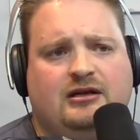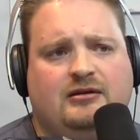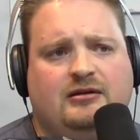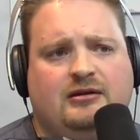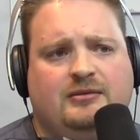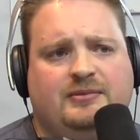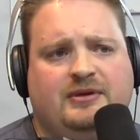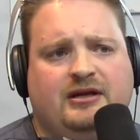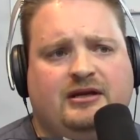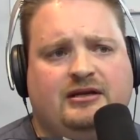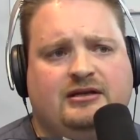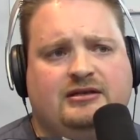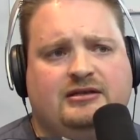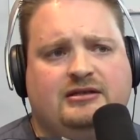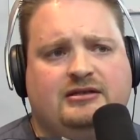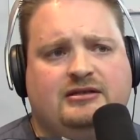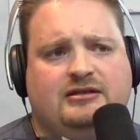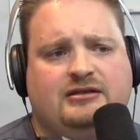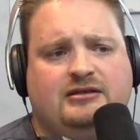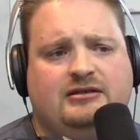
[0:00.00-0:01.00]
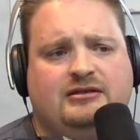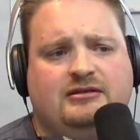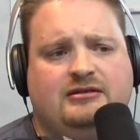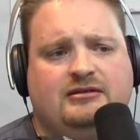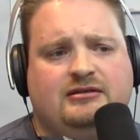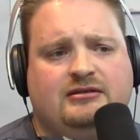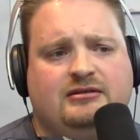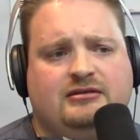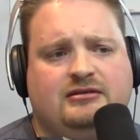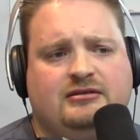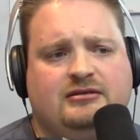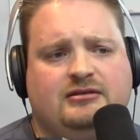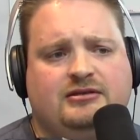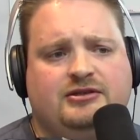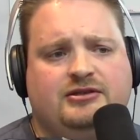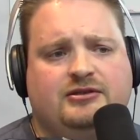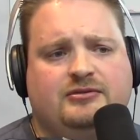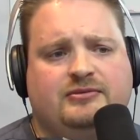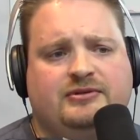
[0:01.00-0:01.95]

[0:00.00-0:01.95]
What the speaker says: with like cups or something, right?